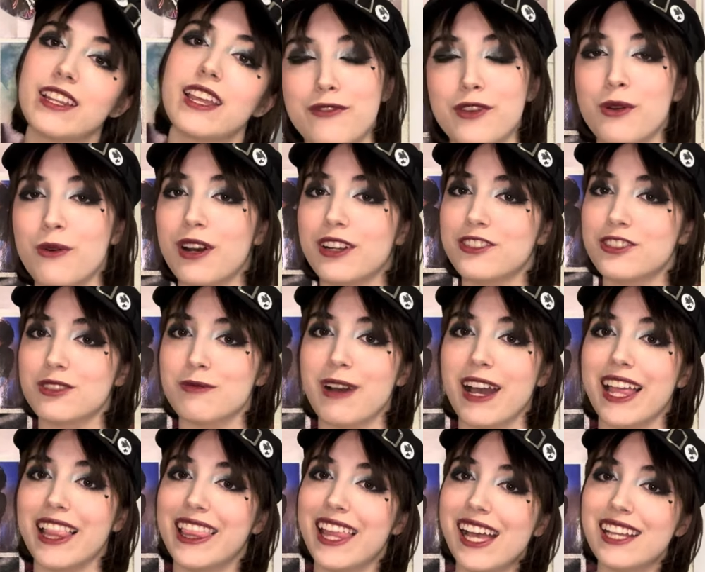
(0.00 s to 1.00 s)
If you watched
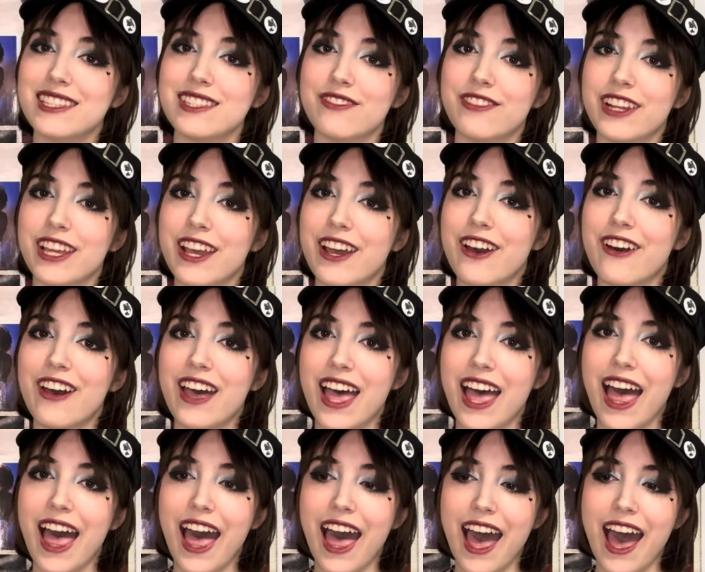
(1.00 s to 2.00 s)
my last video,
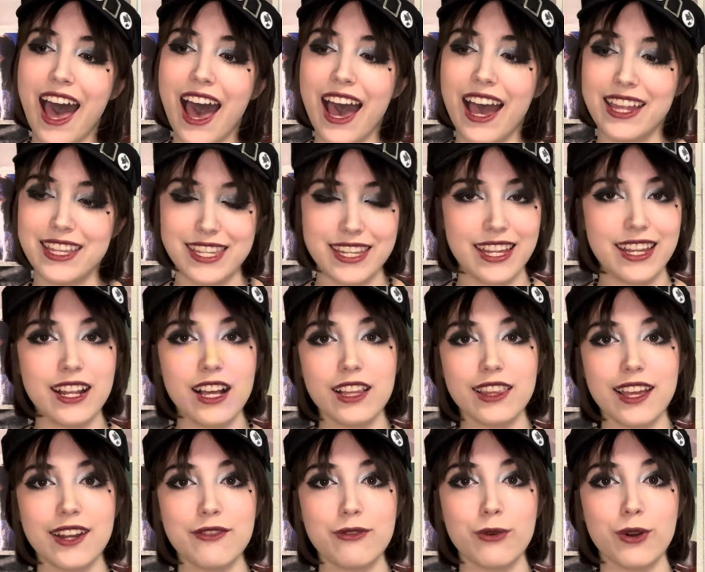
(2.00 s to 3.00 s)
I did a
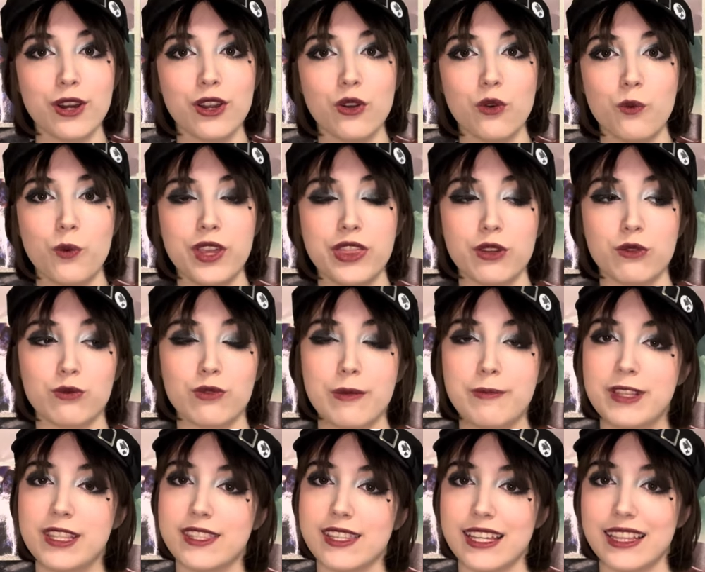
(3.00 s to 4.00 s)
lot of work with
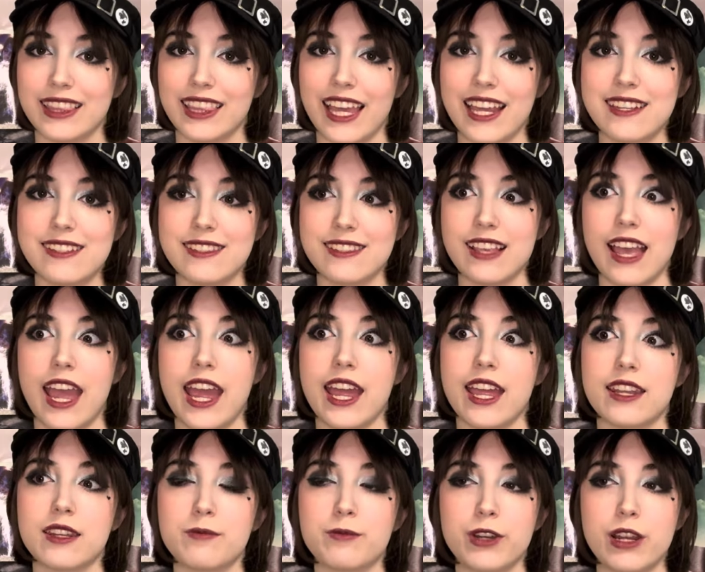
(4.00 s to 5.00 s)
ribbons and lace,
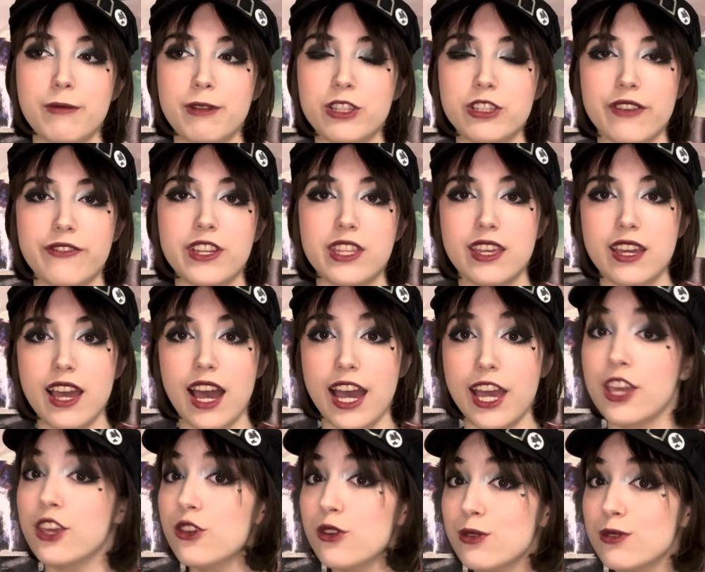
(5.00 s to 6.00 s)
and pretty much everything I
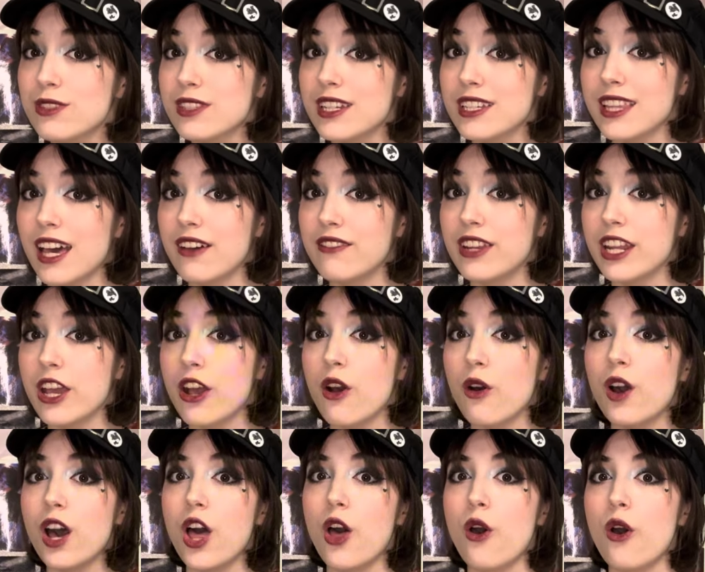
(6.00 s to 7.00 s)
used in that
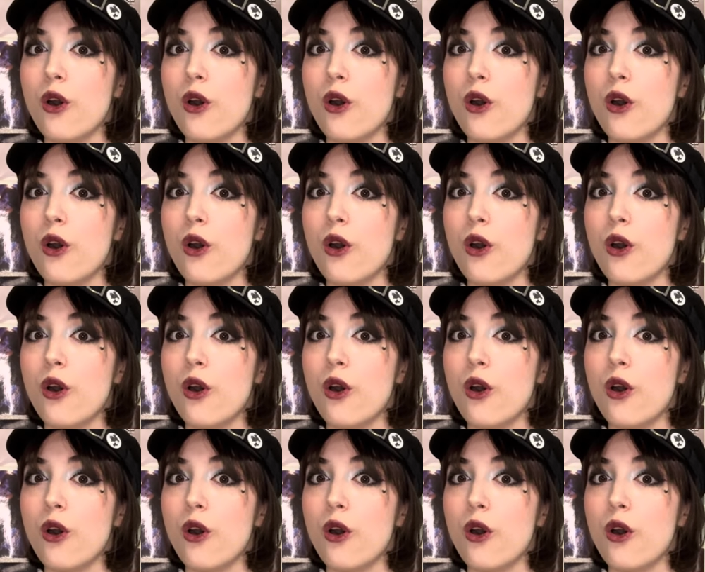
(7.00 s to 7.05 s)
video